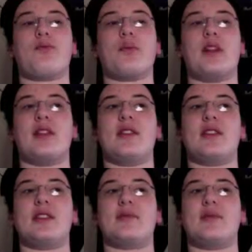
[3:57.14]
And I
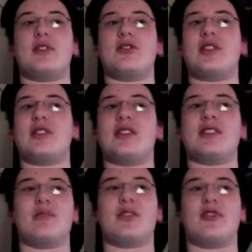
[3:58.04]
think that's it does
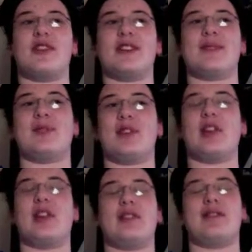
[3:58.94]
some other things, but
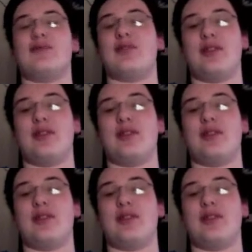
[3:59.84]
it's really